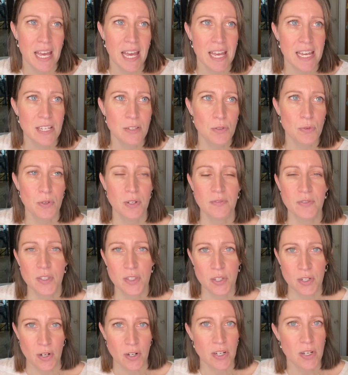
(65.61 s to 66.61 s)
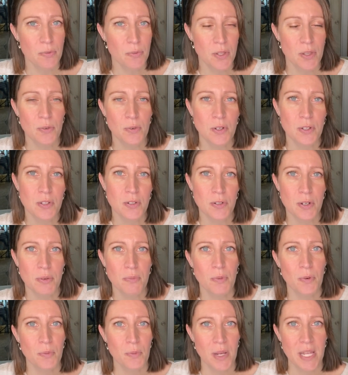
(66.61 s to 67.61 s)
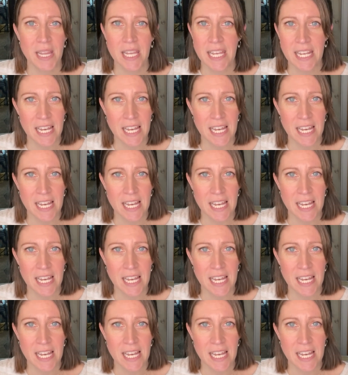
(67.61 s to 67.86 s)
I sort of started with Nordstrom when they